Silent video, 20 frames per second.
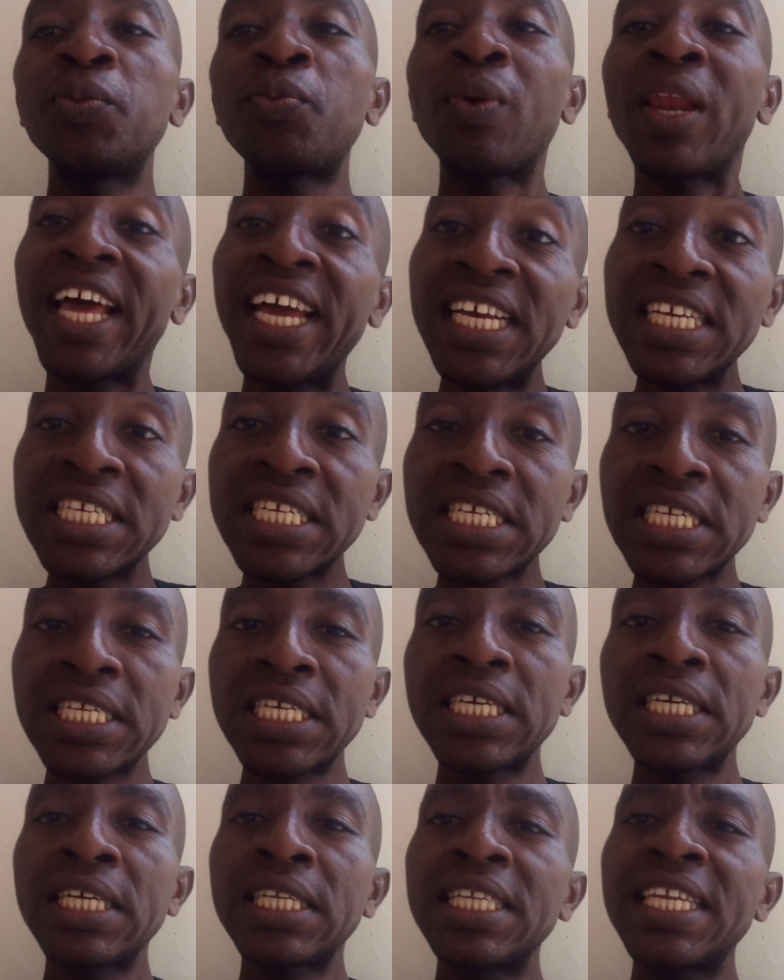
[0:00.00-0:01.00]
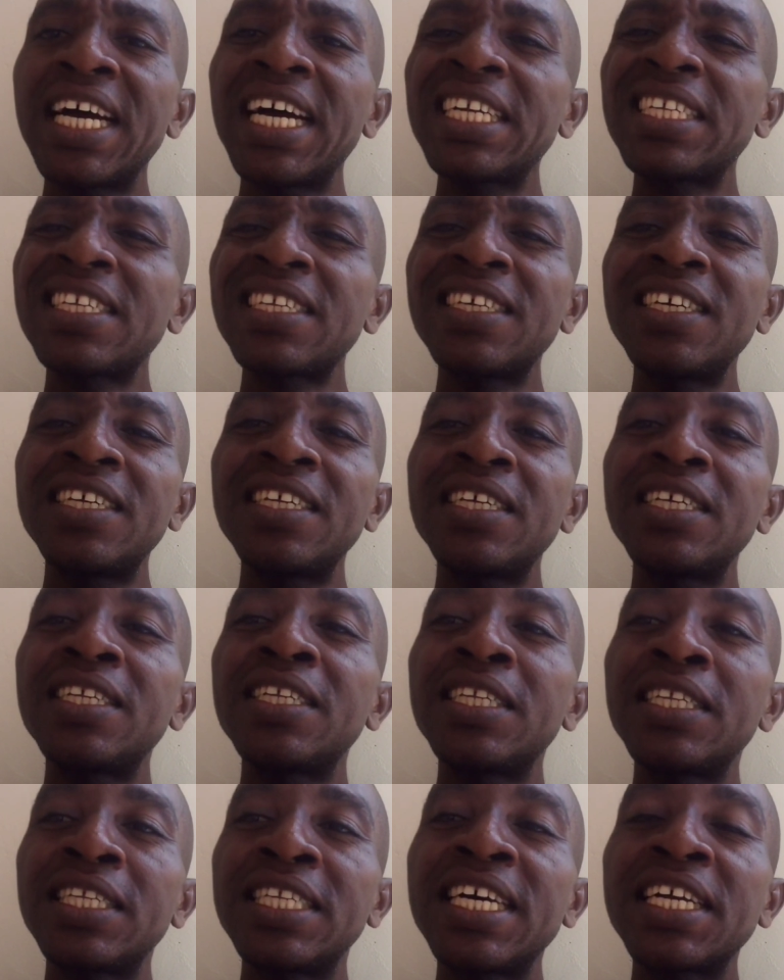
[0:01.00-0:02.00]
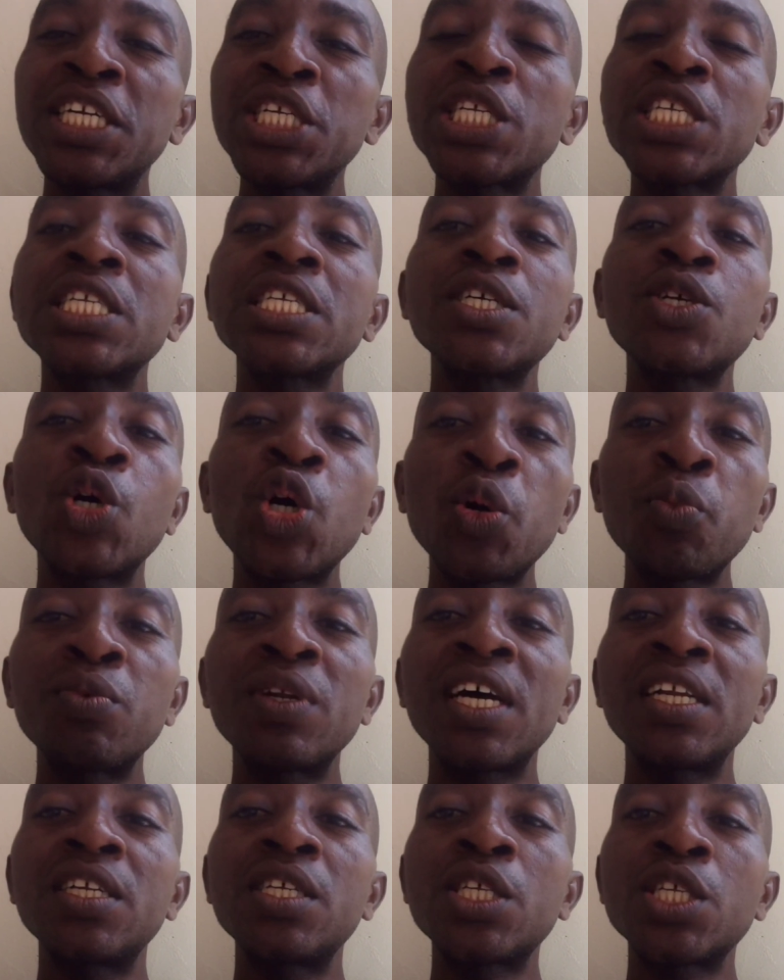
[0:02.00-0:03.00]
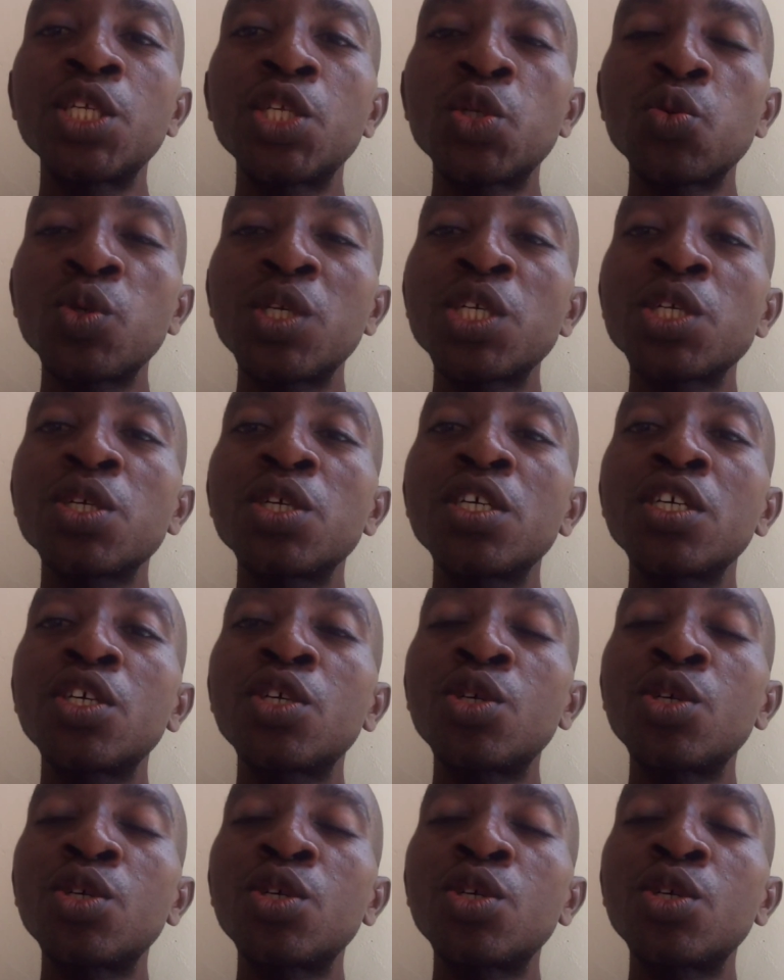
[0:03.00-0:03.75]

place, that there is still hope that the situation